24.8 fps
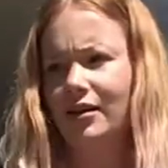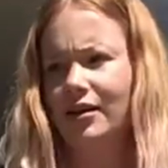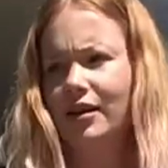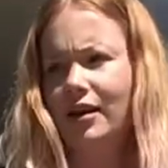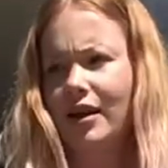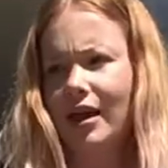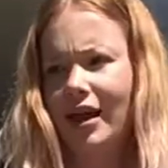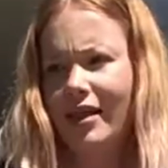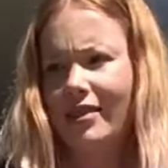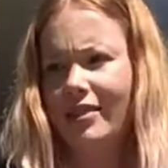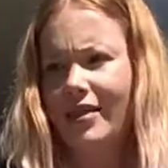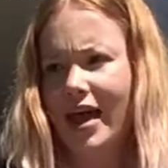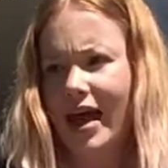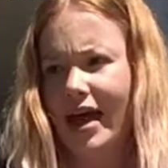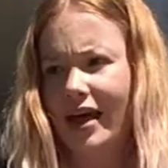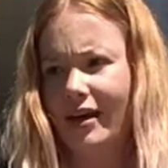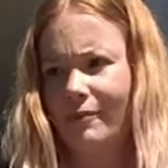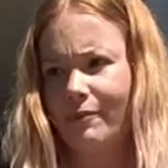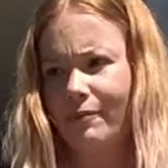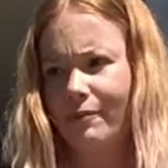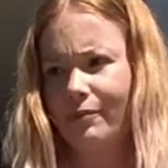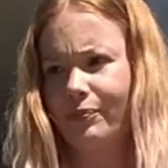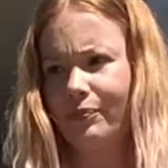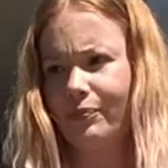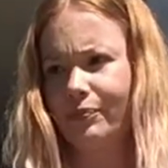And then
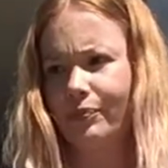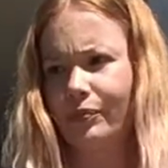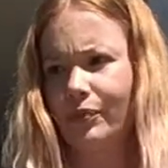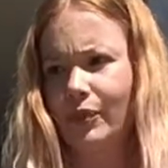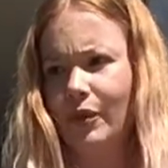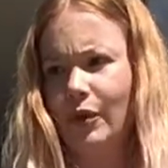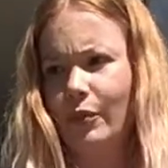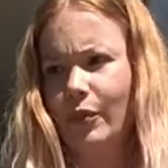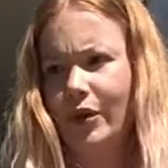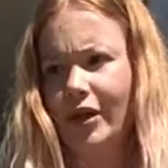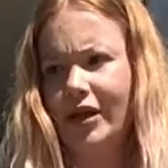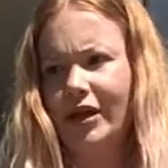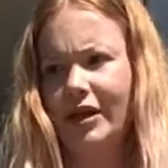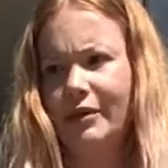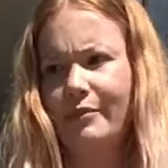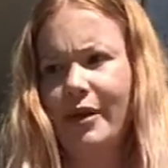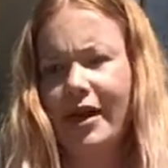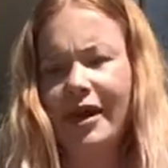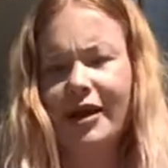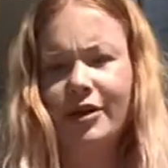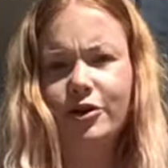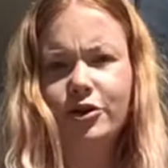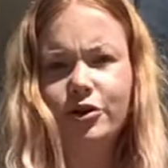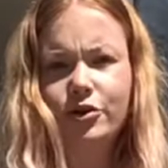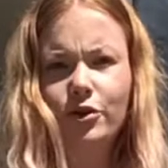we're going to make
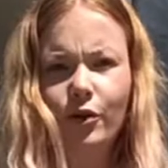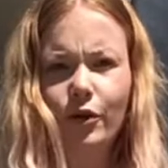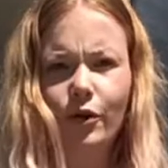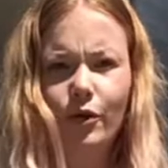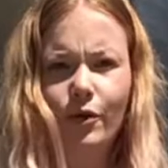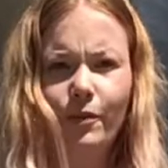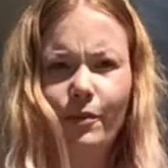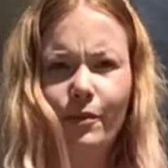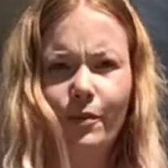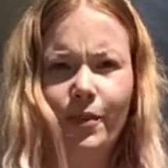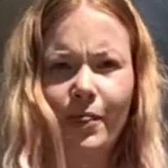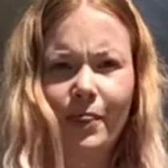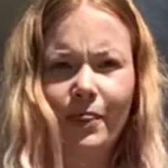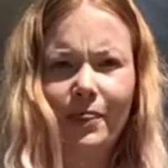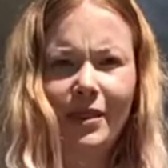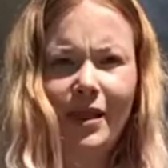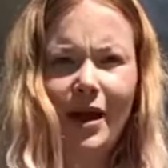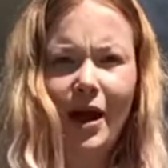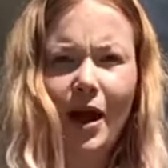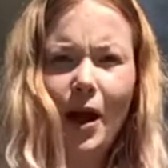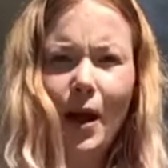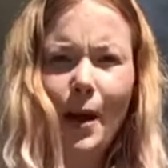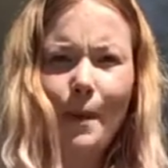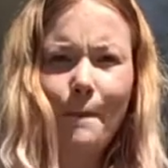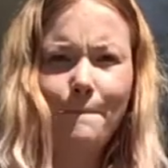sure that
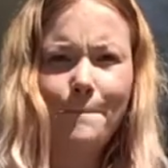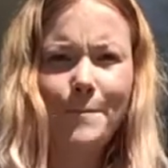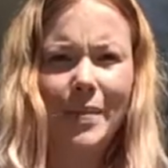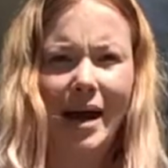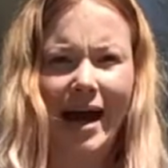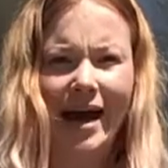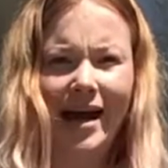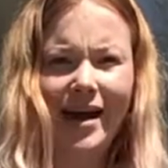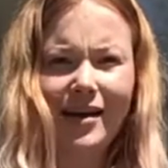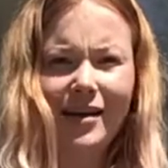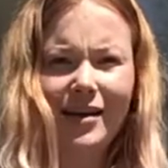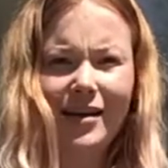our back,